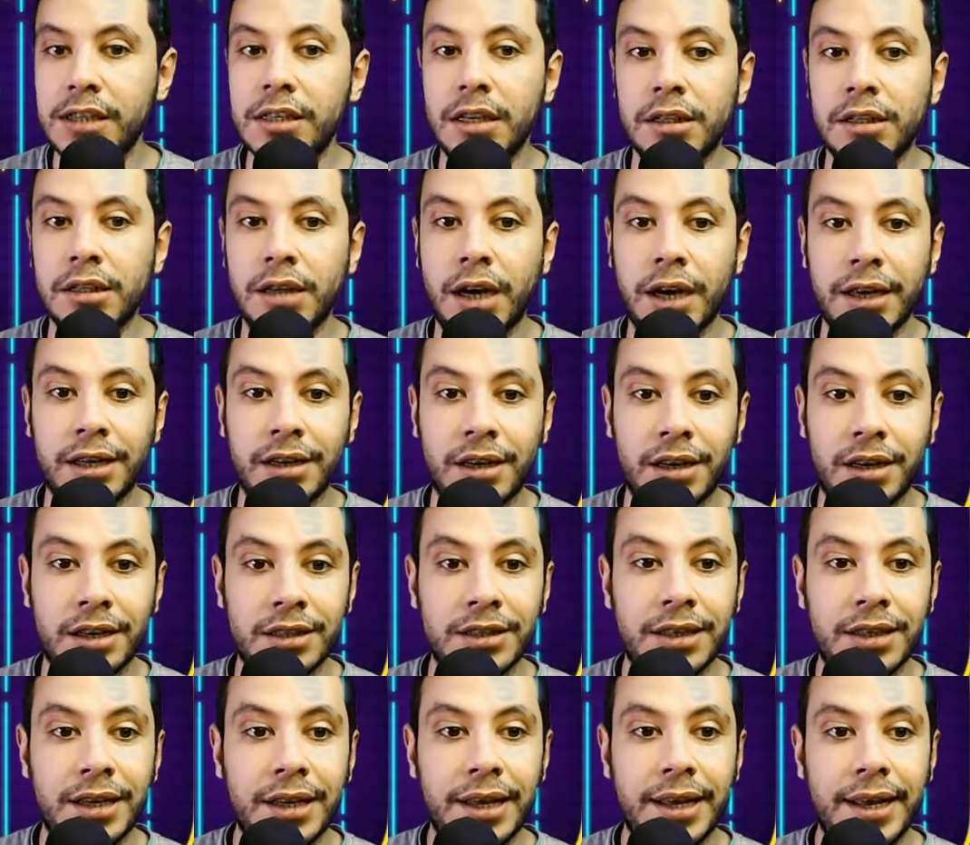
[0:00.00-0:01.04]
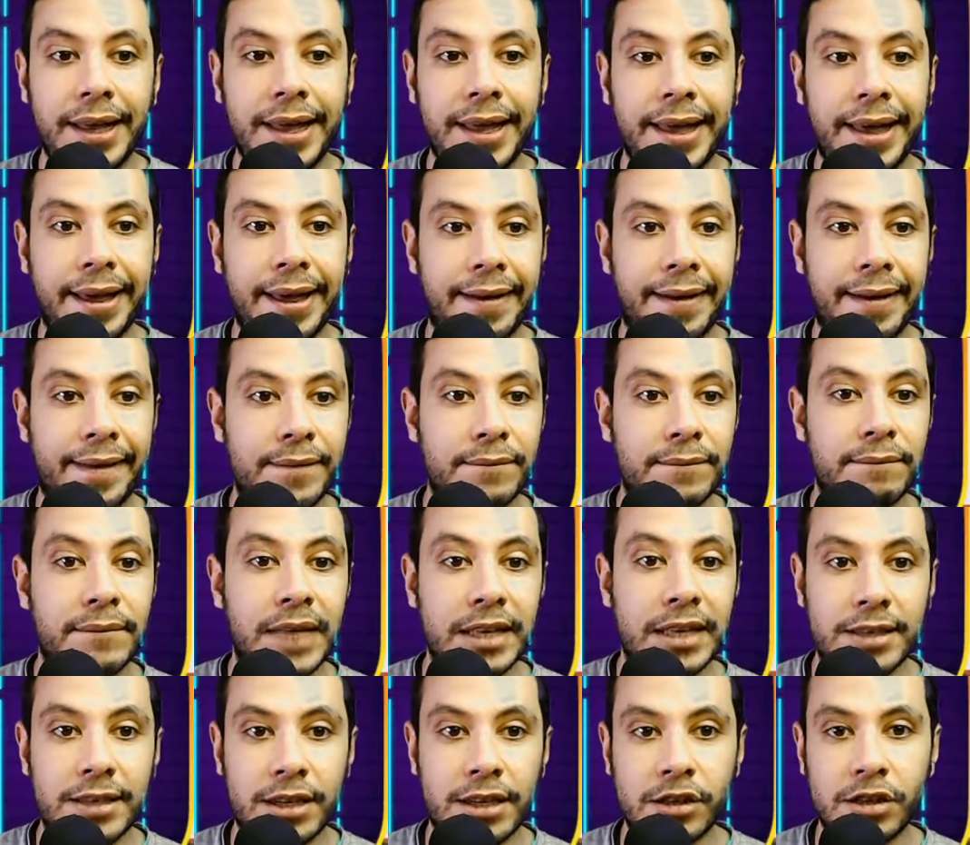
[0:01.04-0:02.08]
that I got,
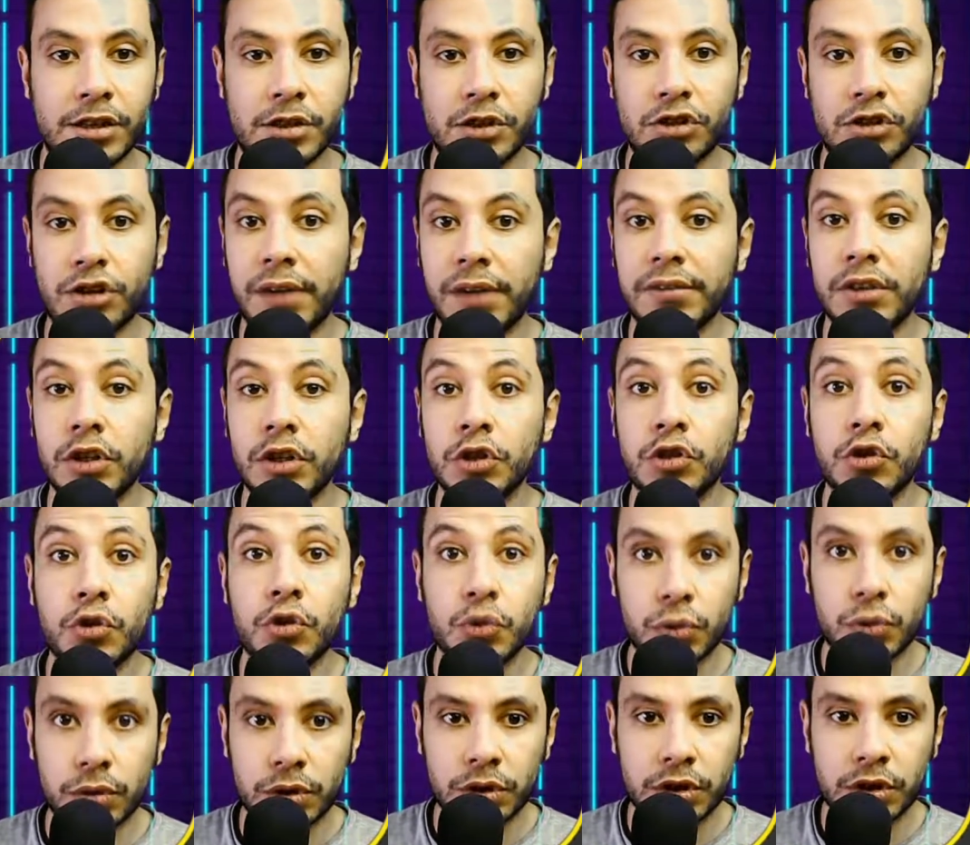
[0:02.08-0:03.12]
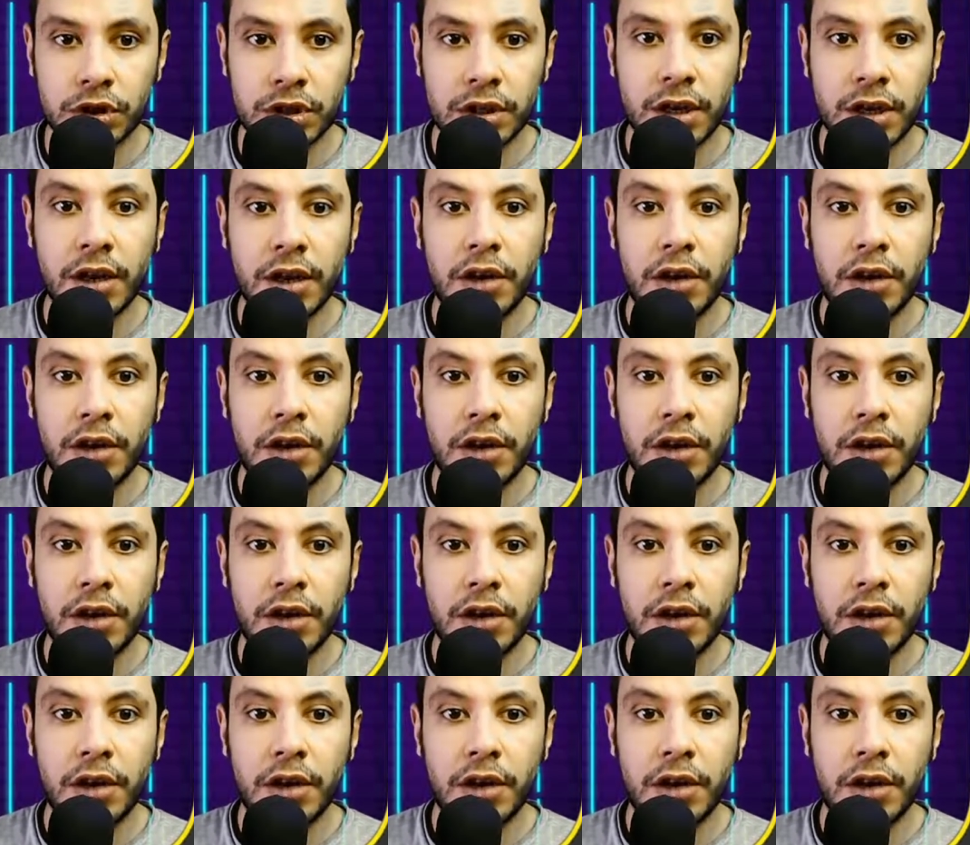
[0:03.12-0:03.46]
this travel insurance